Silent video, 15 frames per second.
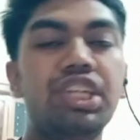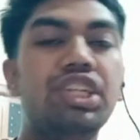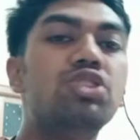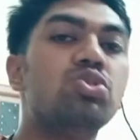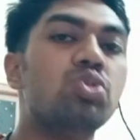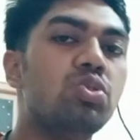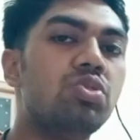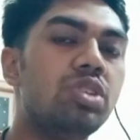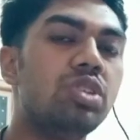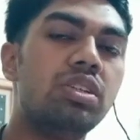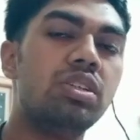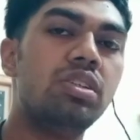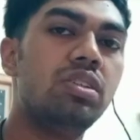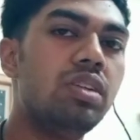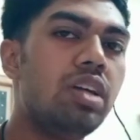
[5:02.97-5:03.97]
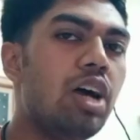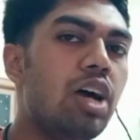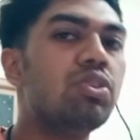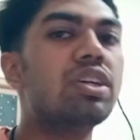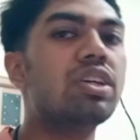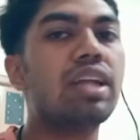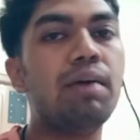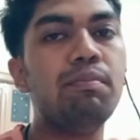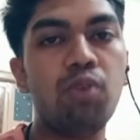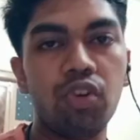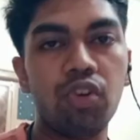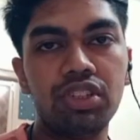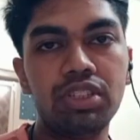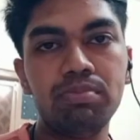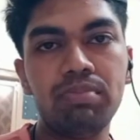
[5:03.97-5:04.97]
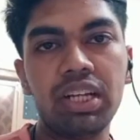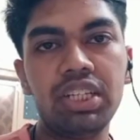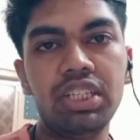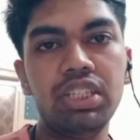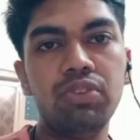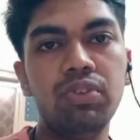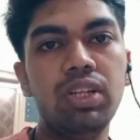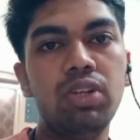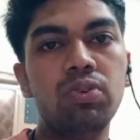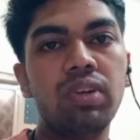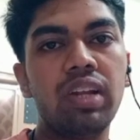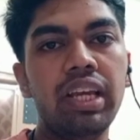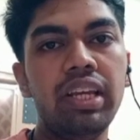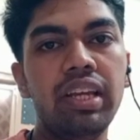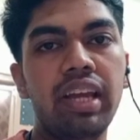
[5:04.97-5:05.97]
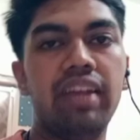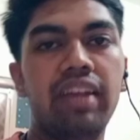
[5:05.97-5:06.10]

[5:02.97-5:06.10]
staining is over, how the gram positive bacteria will look like